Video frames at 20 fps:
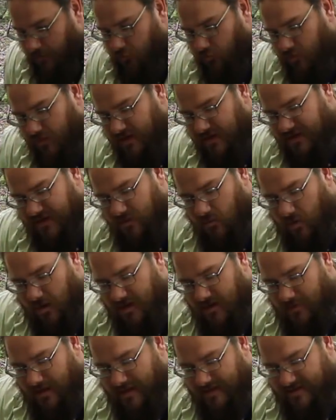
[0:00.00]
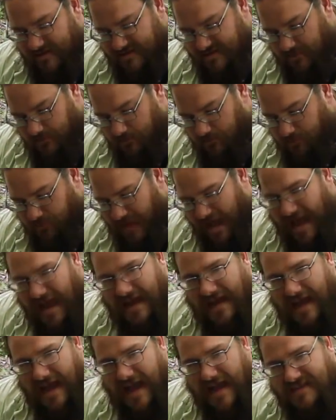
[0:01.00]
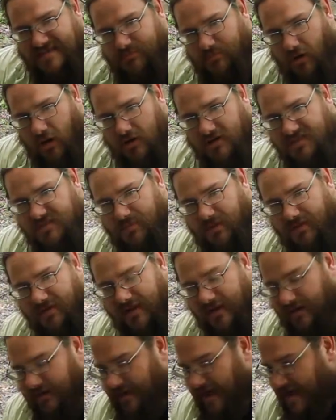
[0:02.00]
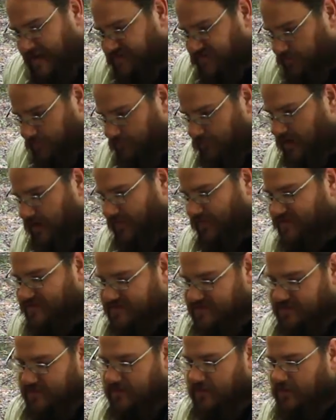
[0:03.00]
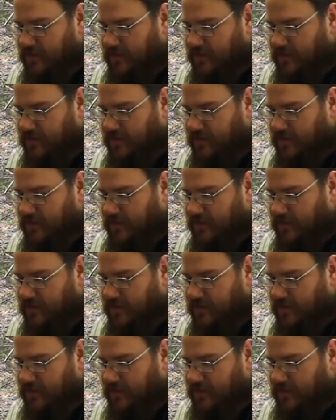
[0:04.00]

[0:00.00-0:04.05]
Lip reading: really wanted to make this a badass bark spud that'll last for months,